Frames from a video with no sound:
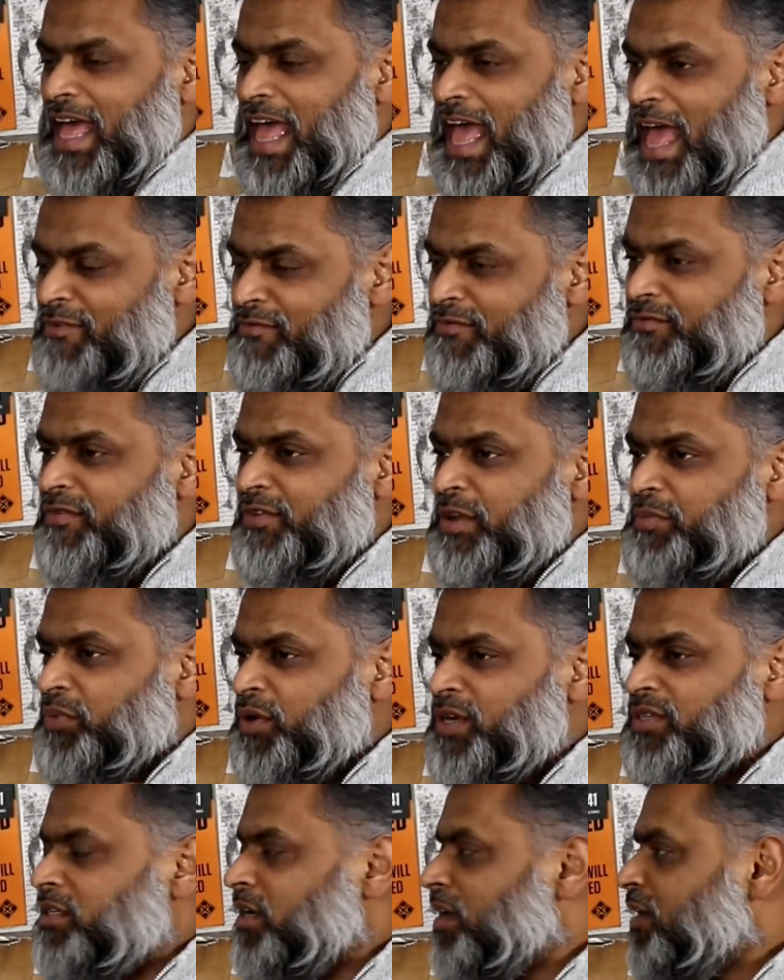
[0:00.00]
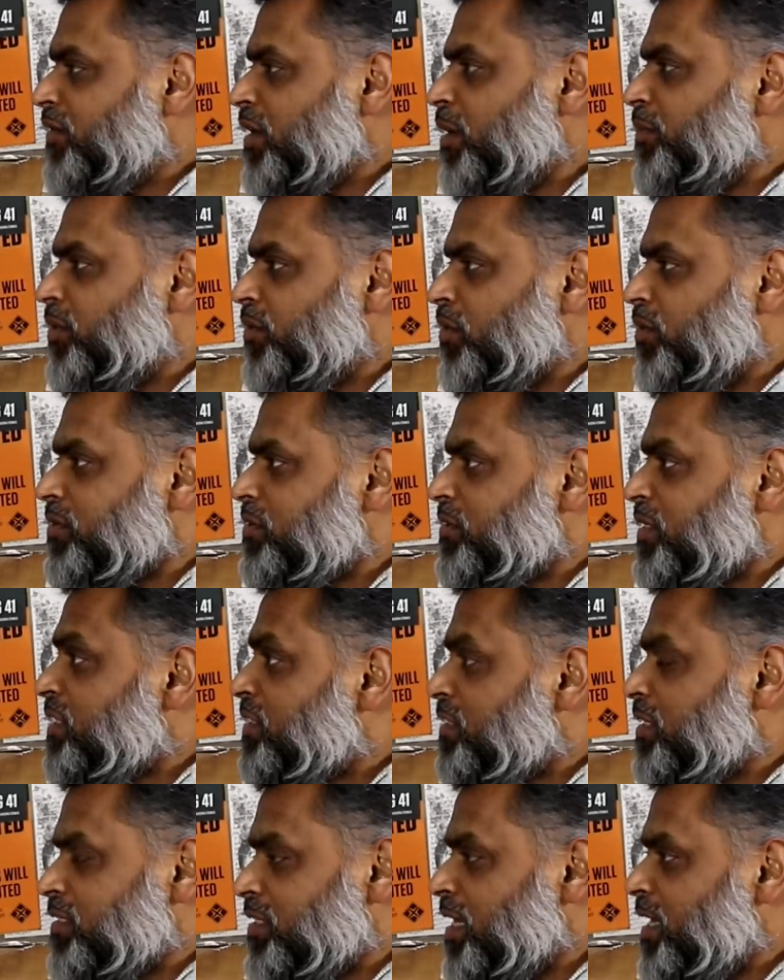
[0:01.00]
every prisoner I've come across
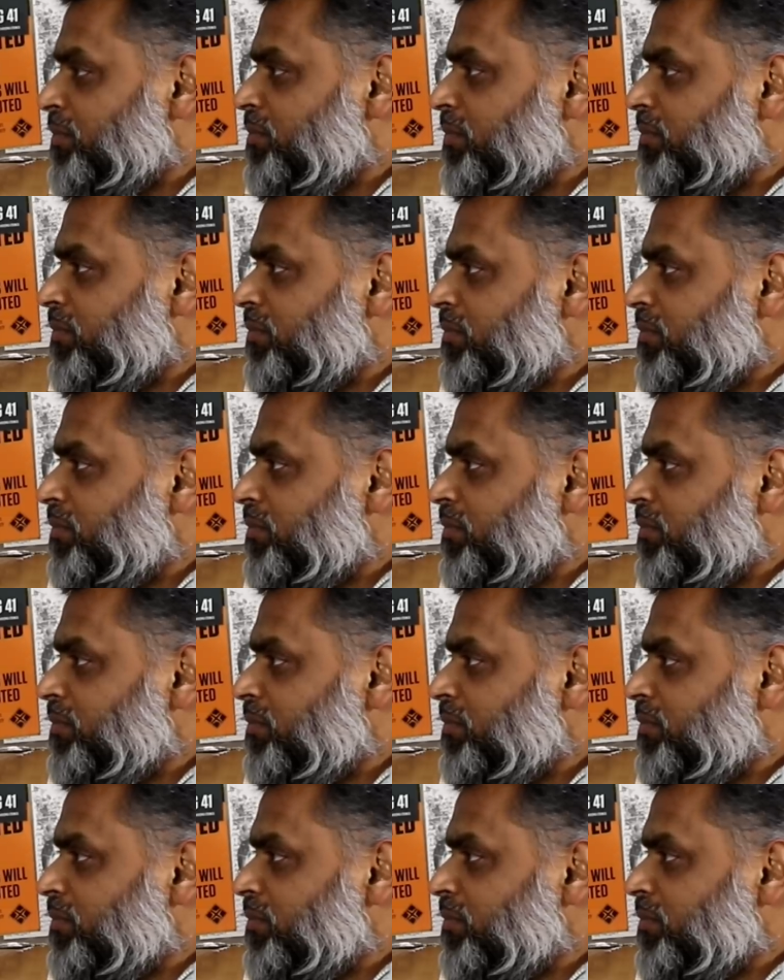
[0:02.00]
is the same.